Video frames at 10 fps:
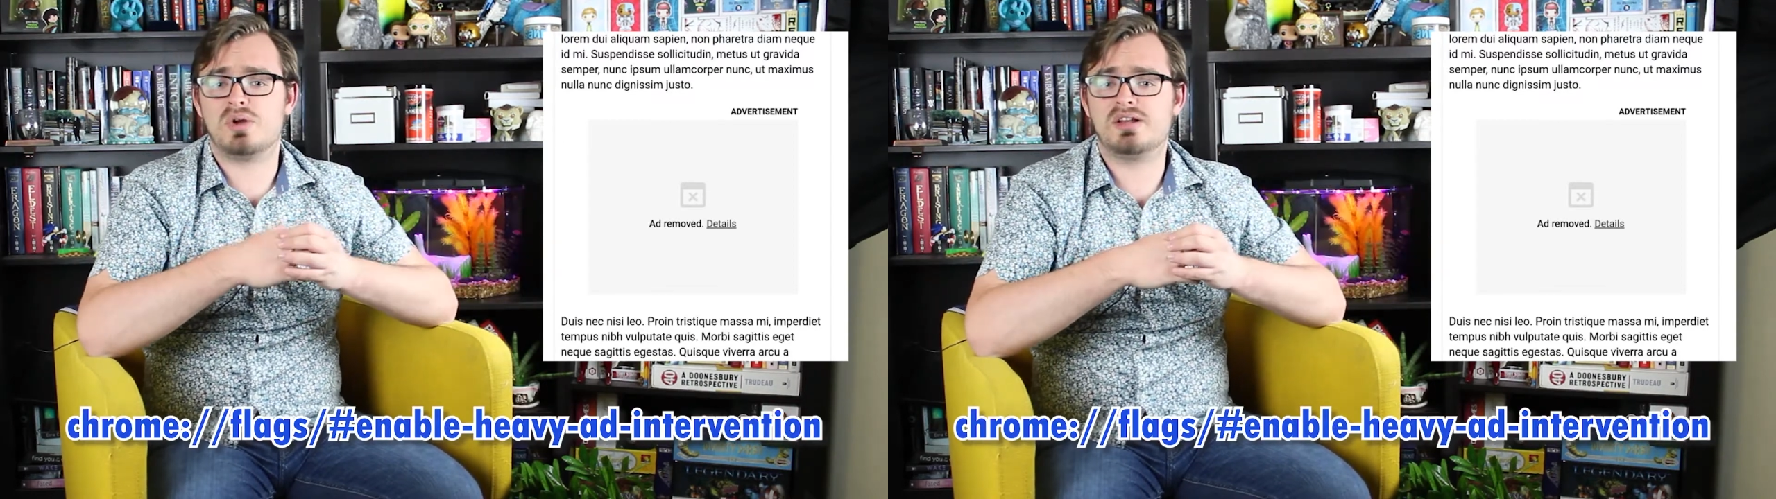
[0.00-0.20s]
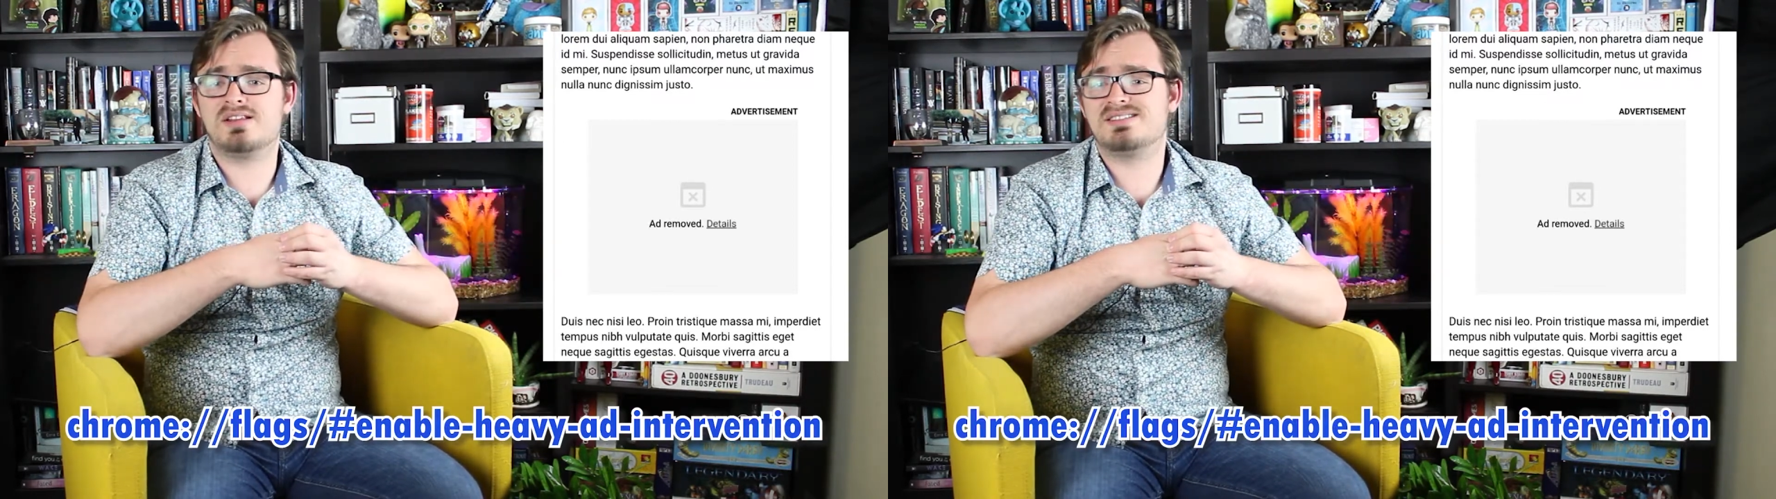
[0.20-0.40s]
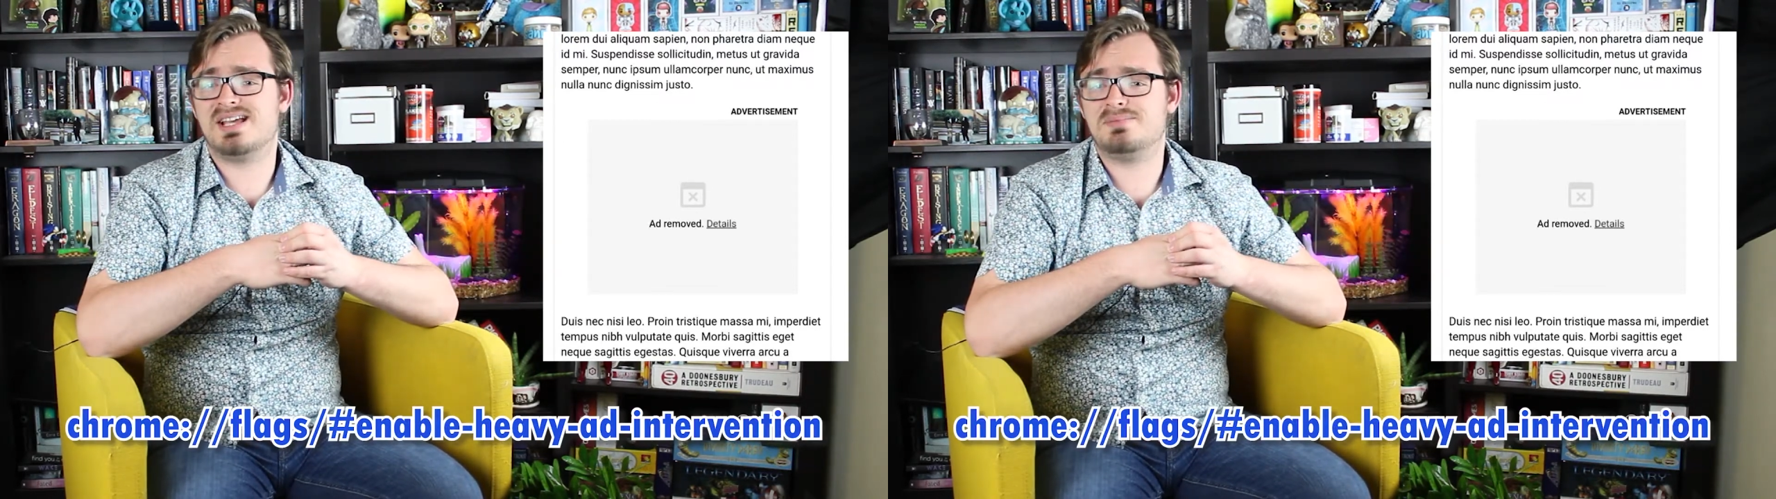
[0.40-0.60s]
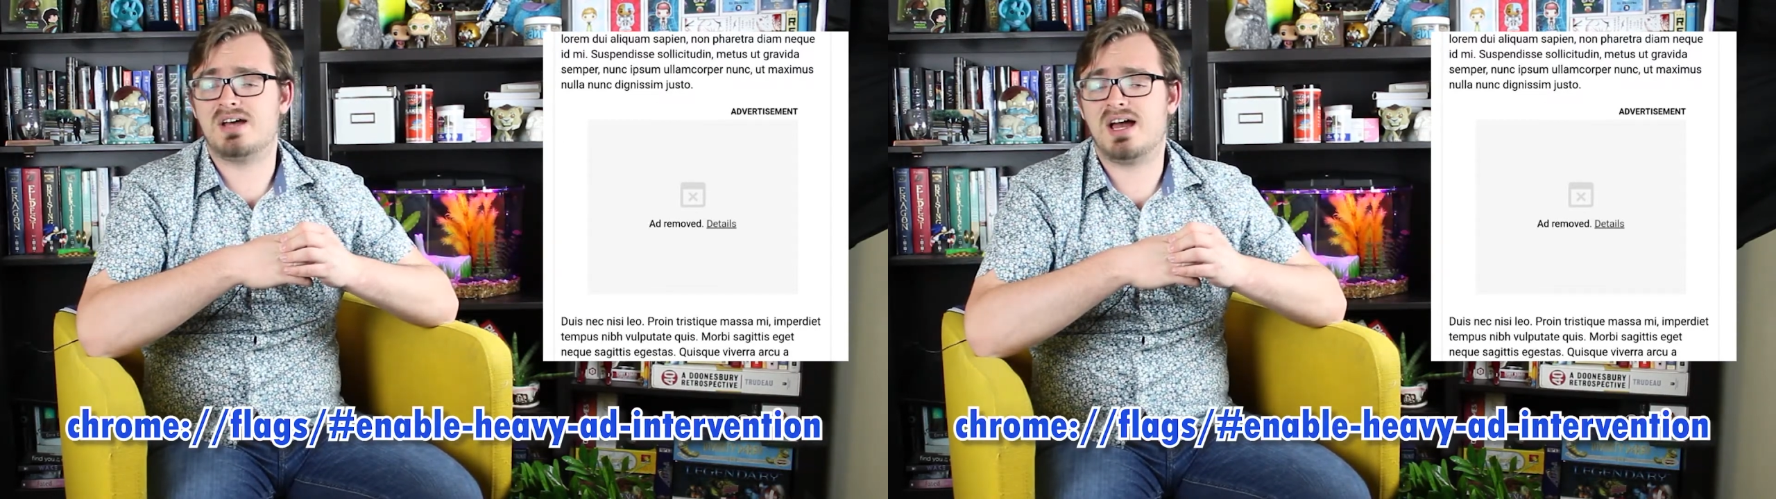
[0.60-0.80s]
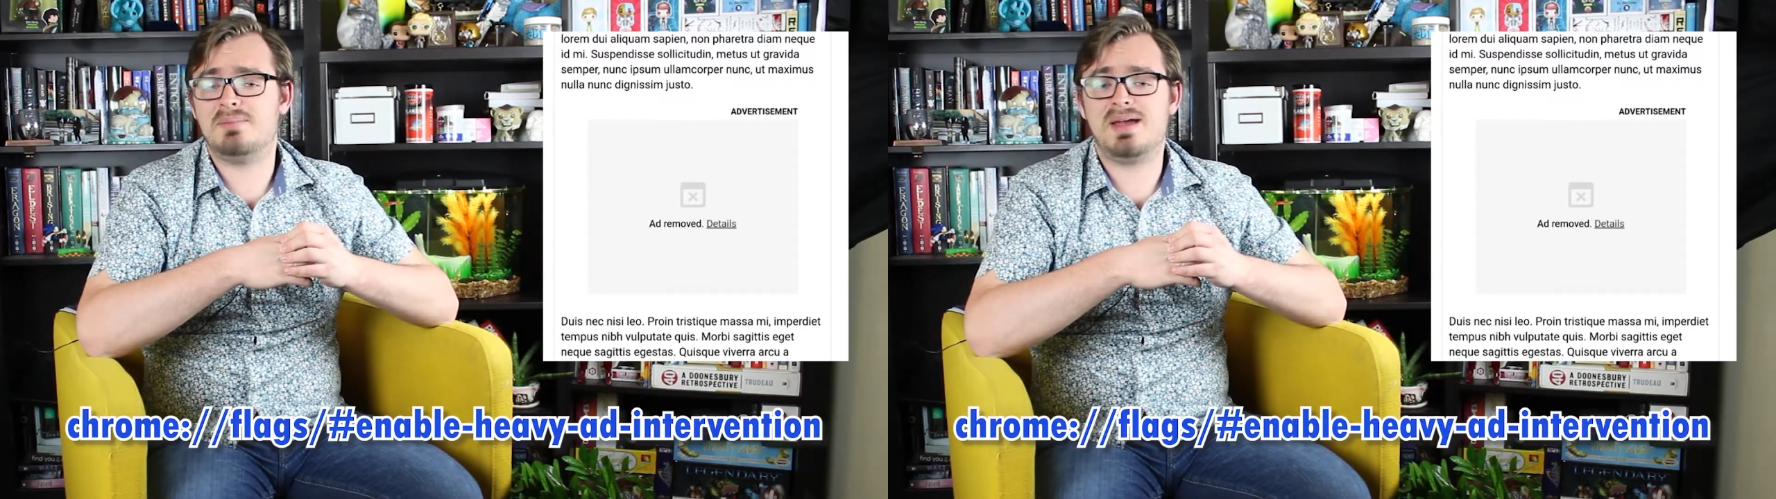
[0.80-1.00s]
at the same
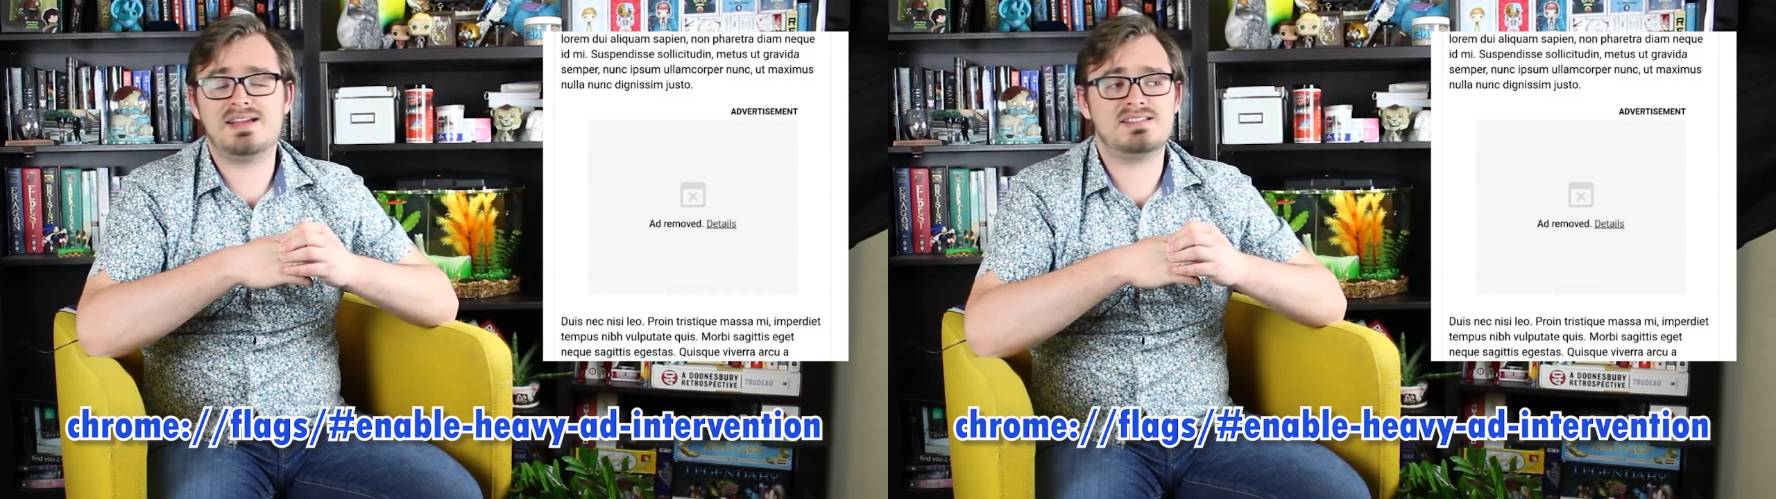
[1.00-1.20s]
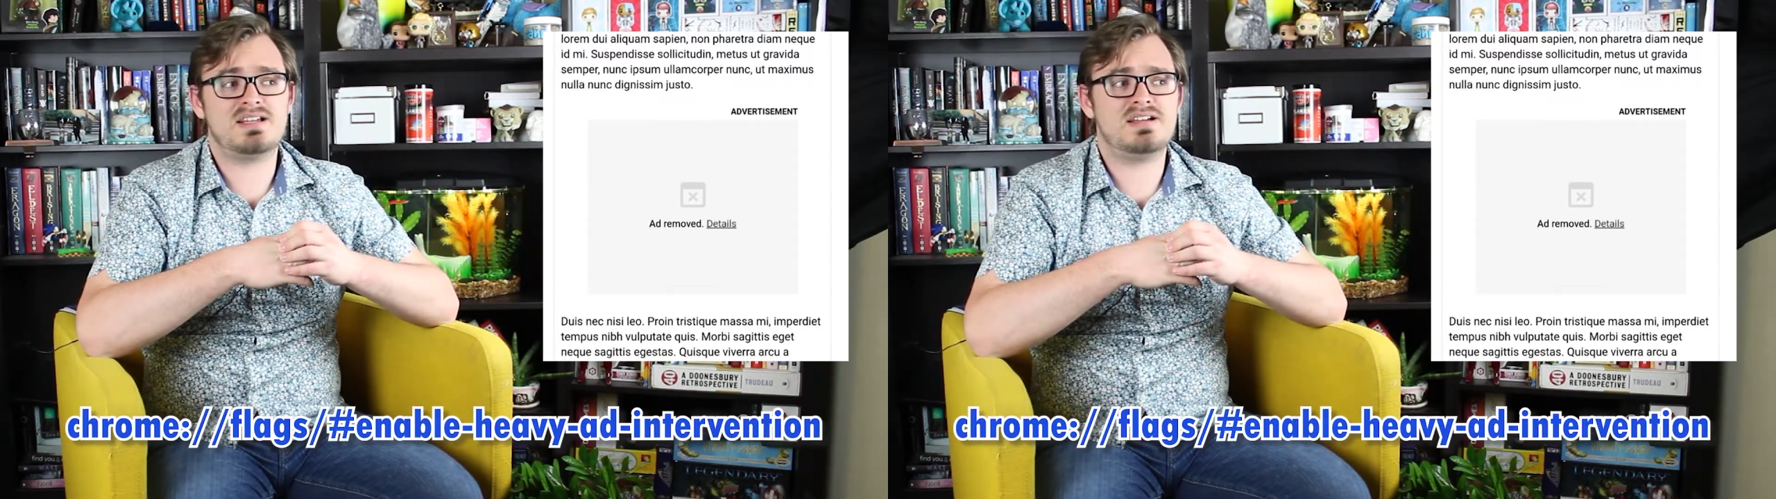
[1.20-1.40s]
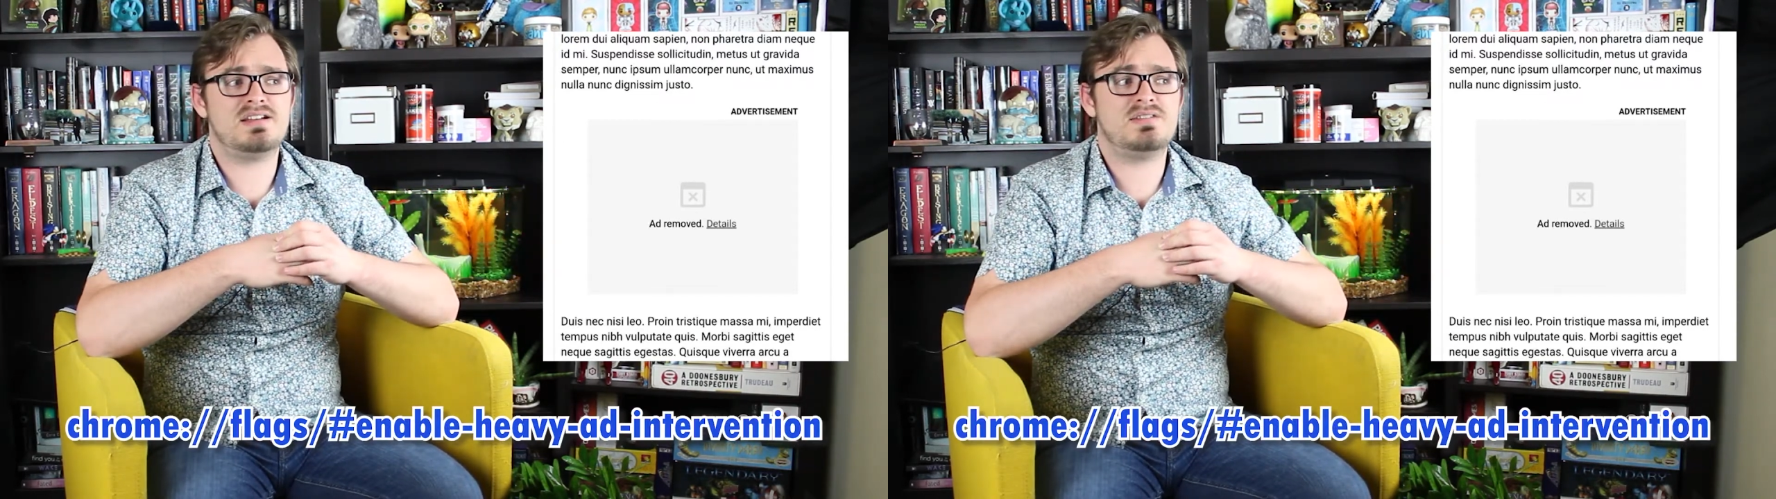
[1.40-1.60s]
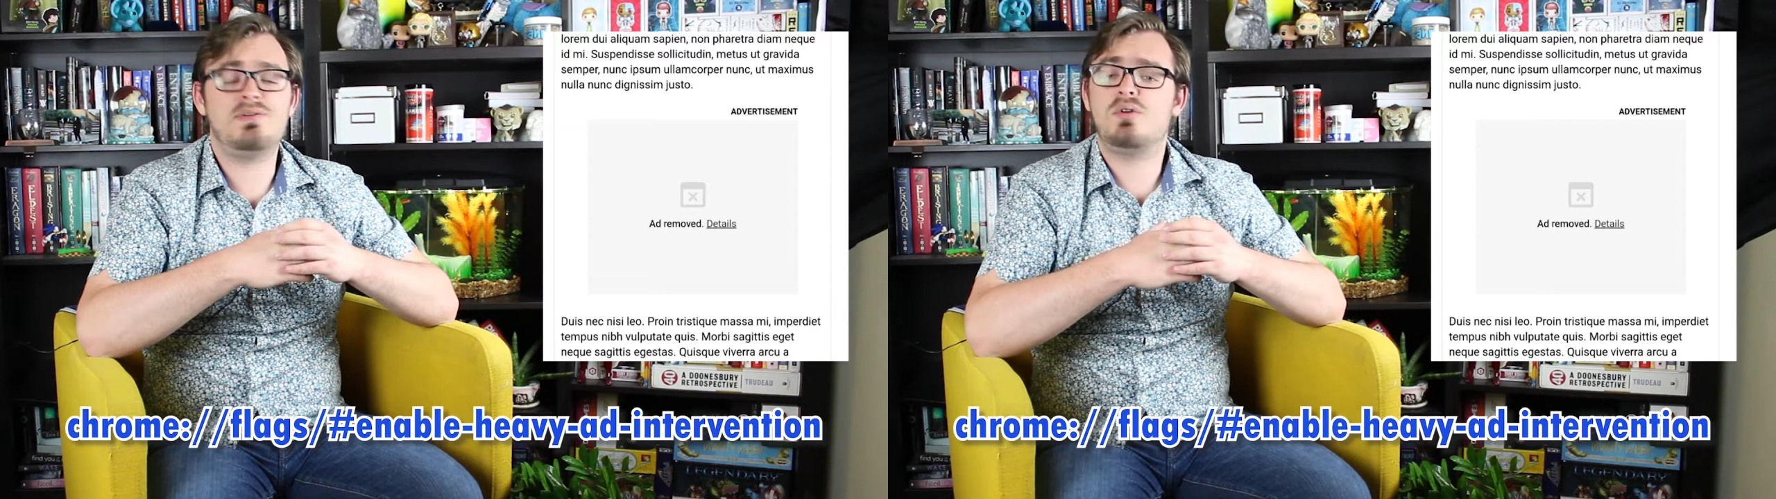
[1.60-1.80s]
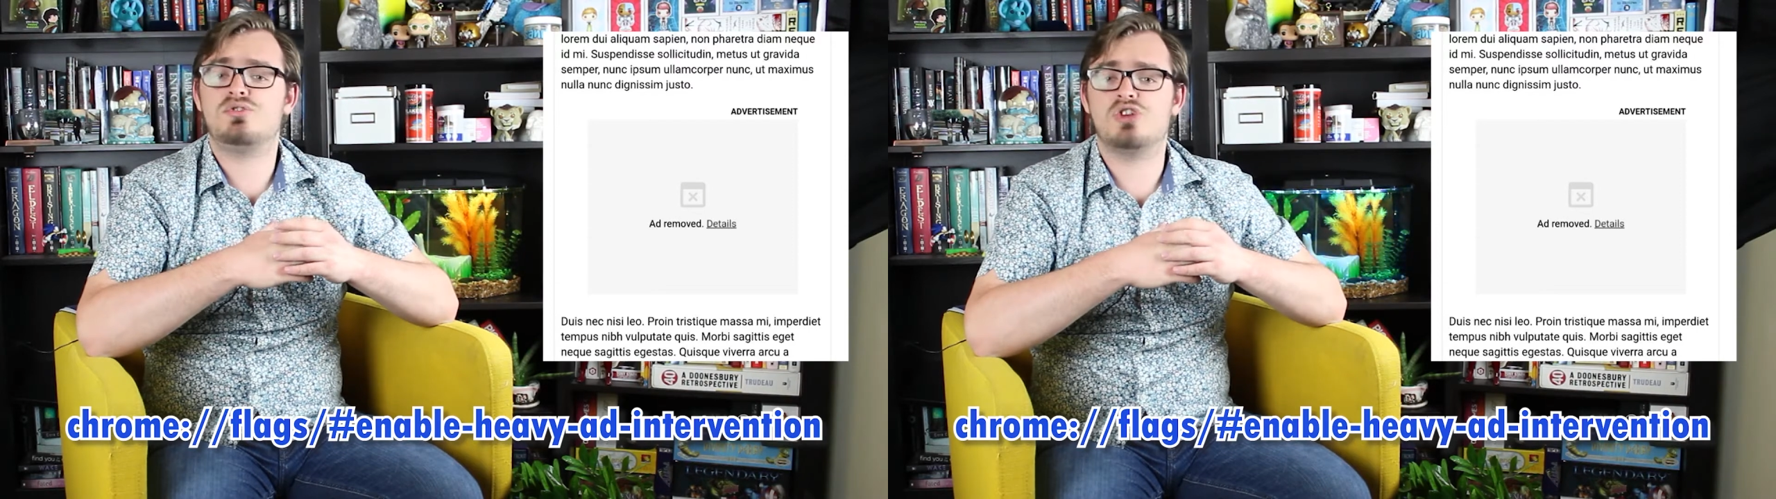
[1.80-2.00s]
time as
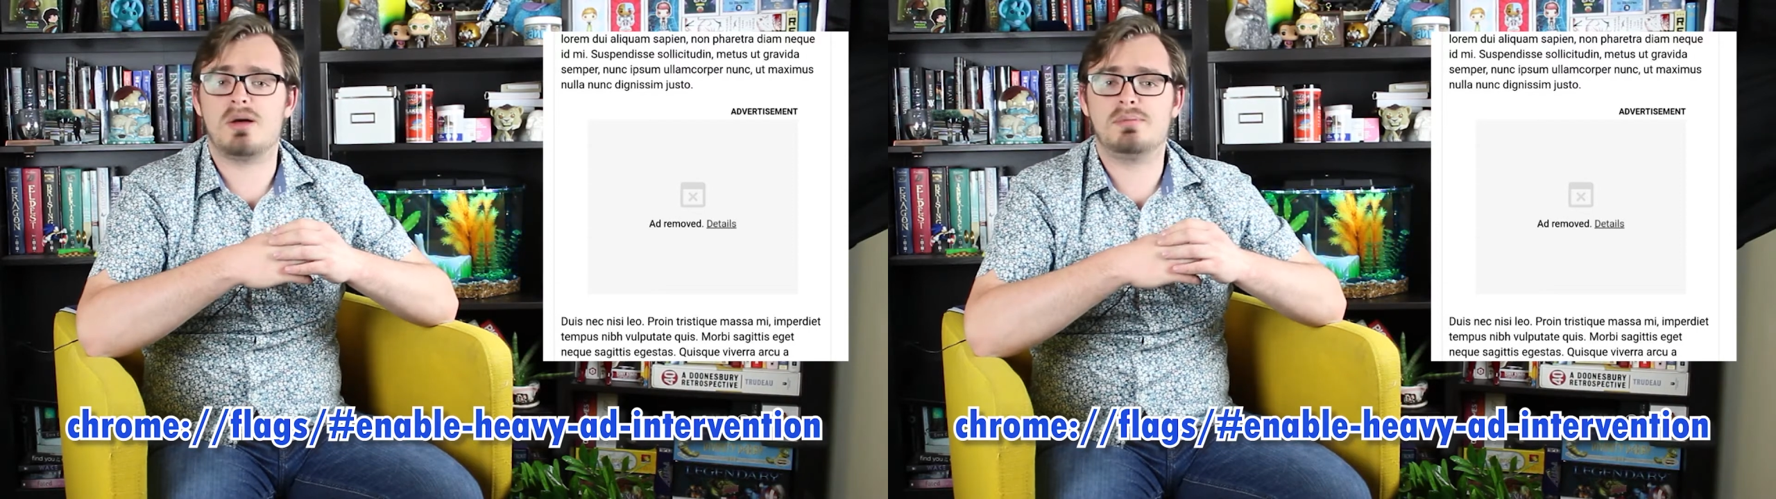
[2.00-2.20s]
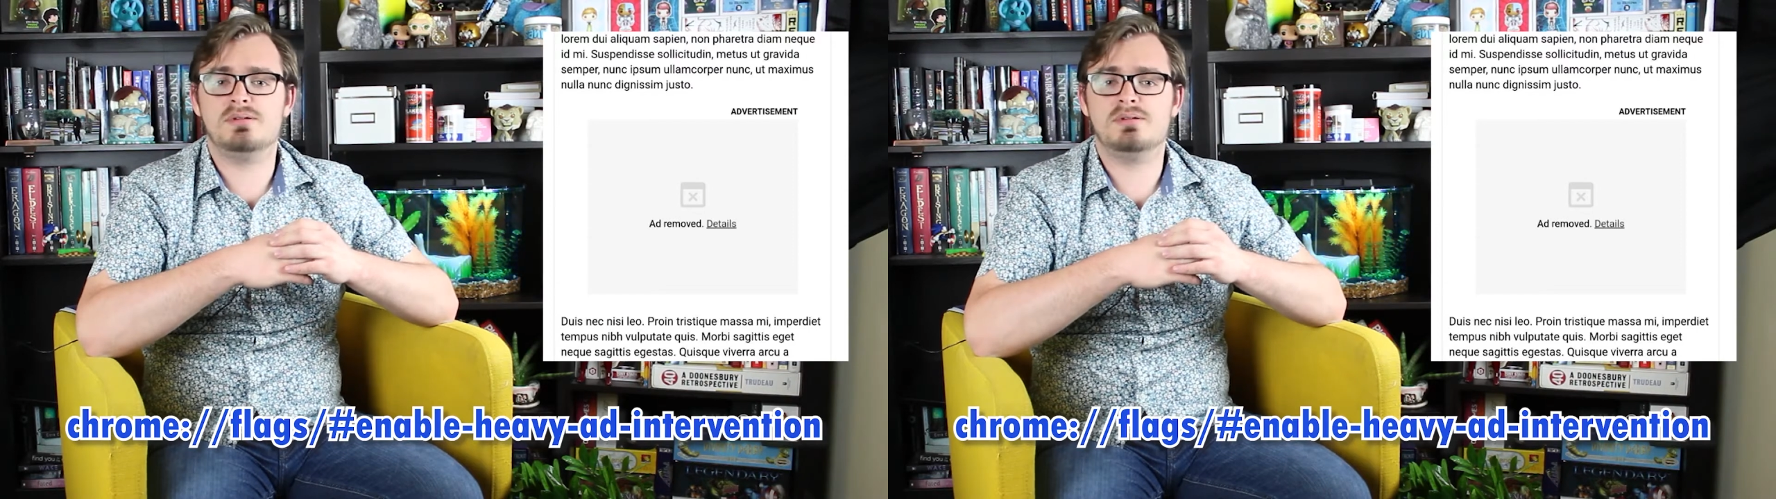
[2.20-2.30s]
Photoshop.